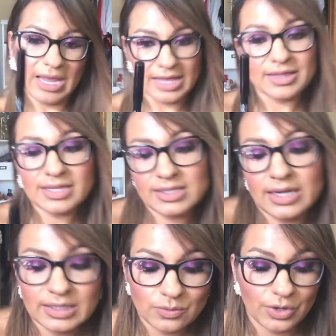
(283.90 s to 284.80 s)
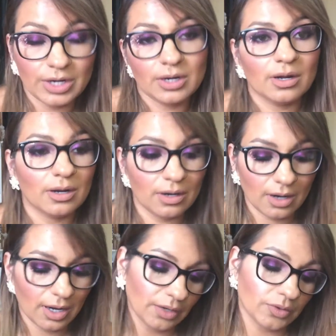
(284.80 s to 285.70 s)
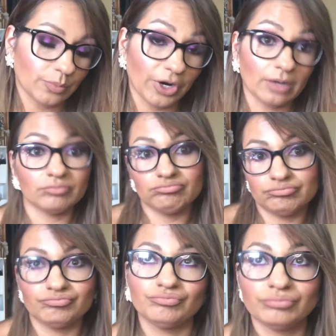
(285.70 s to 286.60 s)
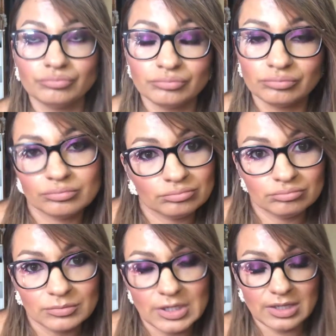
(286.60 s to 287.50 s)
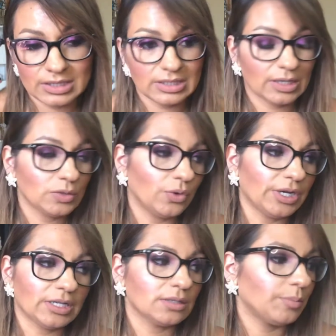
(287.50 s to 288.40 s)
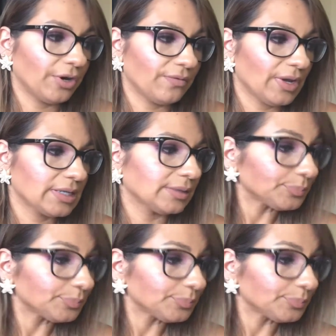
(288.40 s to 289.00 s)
This NYX one, I use brown. This NYX one is perfect.